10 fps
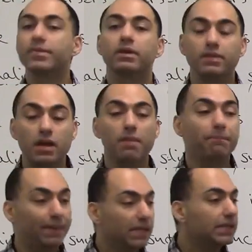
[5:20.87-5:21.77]
Then I'm
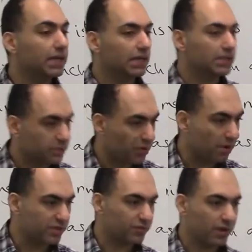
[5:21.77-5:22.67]
building on this
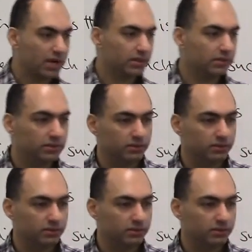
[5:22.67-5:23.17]
premise, right?